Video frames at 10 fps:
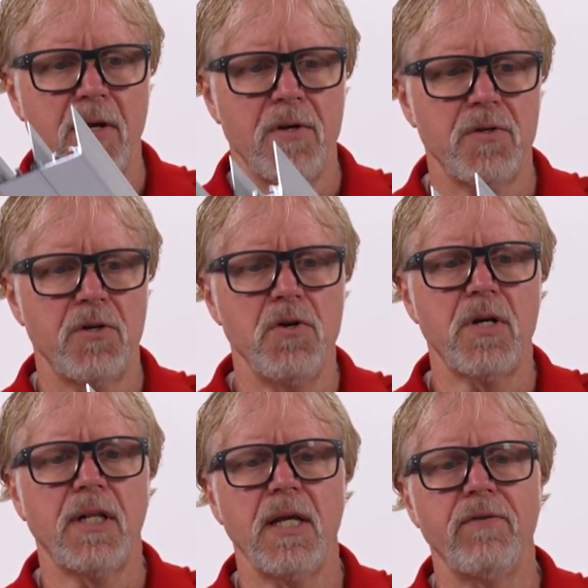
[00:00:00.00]
so you
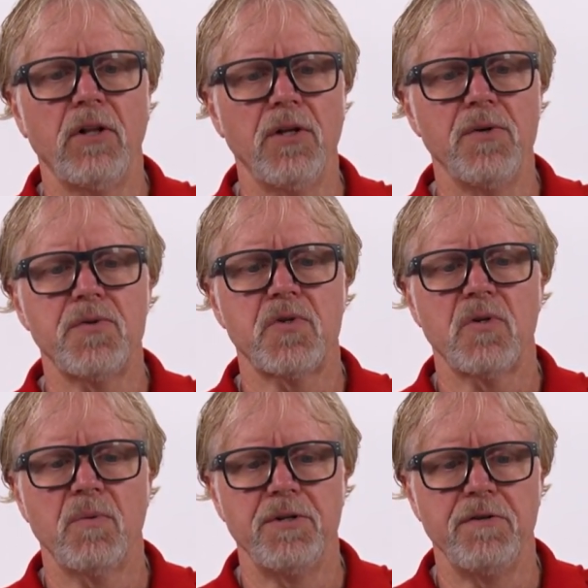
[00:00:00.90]
can leave it loose
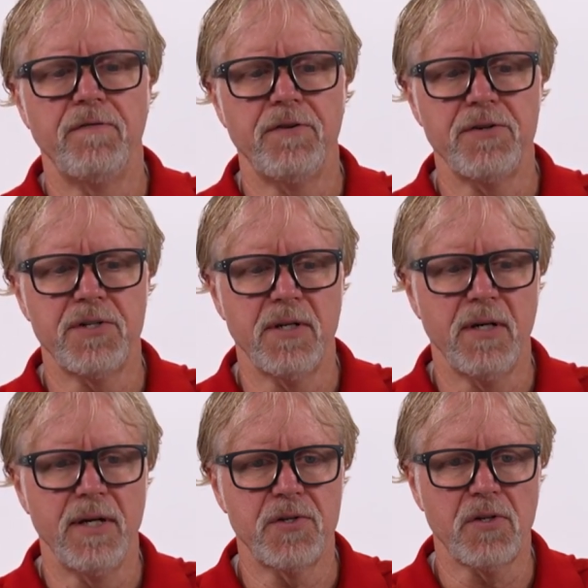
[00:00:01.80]
when you first
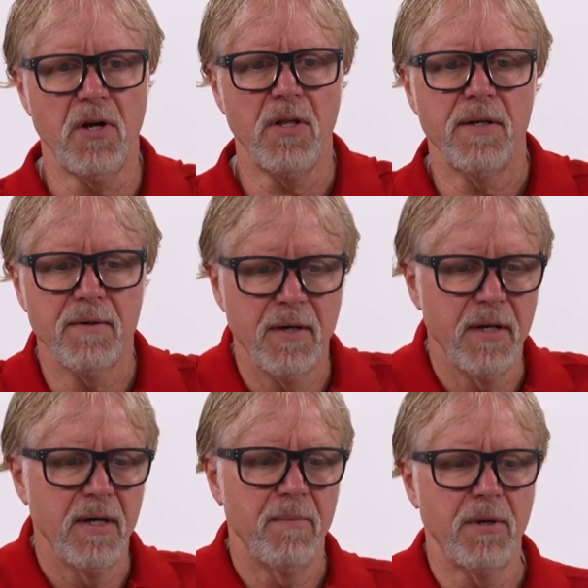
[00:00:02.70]
install it,
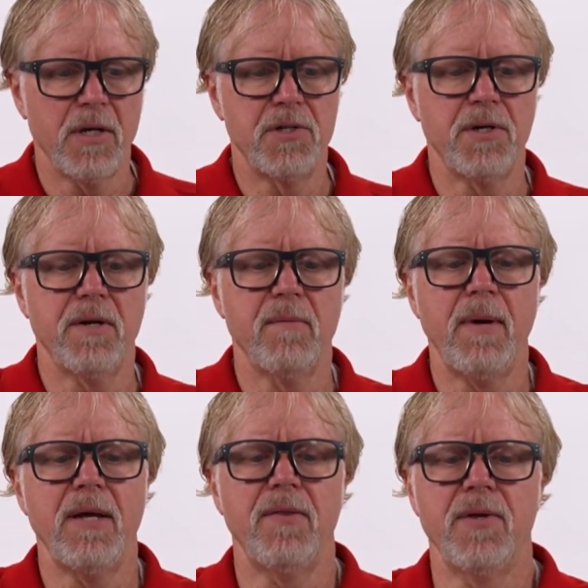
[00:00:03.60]
because you're going to
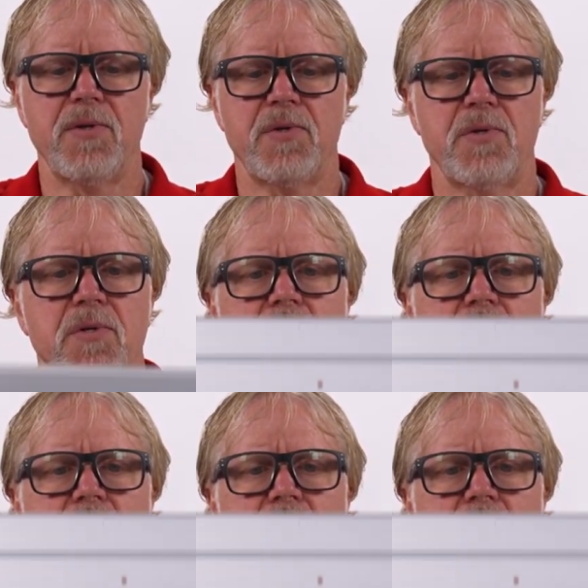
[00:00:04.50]
mount this